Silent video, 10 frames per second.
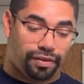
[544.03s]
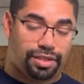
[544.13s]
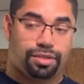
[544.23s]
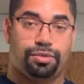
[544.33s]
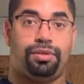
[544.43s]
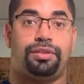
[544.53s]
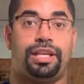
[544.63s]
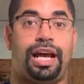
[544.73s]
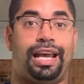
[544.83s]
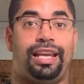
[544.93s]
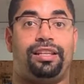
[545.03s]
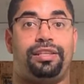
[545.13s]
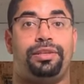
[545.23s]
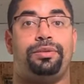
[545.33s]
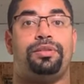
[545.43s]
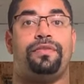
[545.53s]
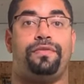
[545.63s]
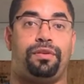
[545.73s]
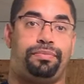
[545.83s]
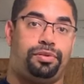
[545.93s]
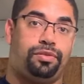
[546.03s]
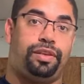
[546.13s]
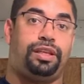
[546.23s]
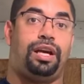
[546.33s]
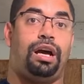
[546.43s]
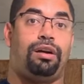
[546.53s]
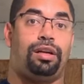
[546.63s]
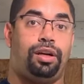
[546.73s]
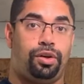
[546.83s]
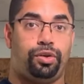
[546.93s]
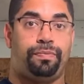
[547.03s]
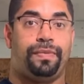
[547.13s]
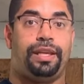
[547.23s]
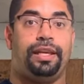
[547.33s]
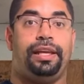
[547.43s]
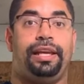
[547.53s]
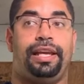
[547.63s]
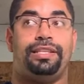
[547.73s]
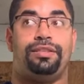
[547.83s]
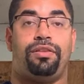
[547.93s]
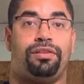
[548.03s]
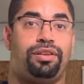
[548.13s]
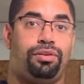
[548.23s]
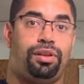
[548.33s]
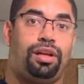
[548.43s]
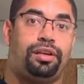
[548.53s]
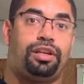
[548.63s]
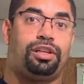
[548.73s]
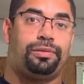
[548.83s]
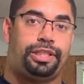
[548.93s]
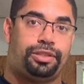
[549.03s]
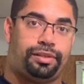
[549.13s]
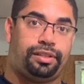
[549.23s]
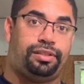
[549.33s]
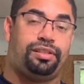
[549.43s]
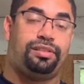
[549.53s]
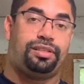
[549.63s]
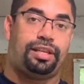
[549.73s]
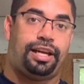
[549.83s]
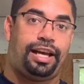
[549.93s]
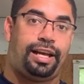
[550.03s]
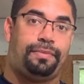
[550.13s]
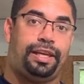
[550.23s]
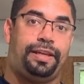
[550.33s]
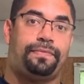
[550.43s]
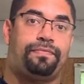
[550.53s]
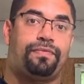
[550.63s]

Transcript: these tools I get to use for improving our home and so they're no longer restricted to just a hobby,